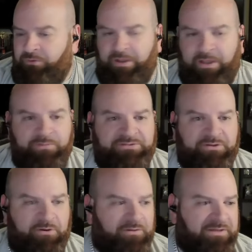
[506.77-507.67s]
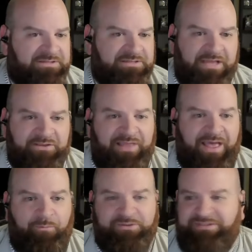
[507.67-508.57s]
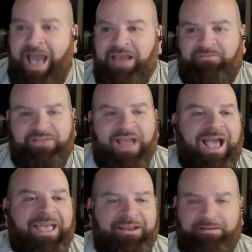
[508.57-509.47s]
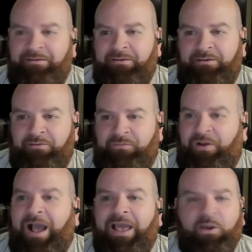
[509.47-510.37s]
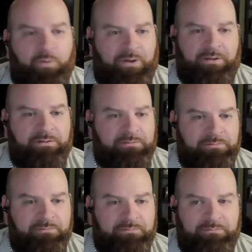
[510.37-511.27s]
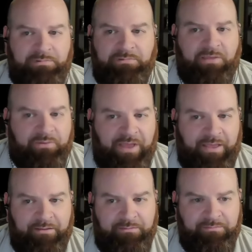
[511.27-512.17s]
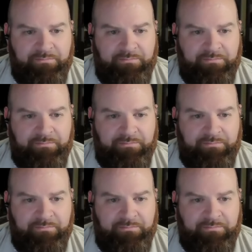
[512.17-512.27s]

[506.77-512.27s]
who the hell was the girl that just was 9 of 9 for Iowa the other day?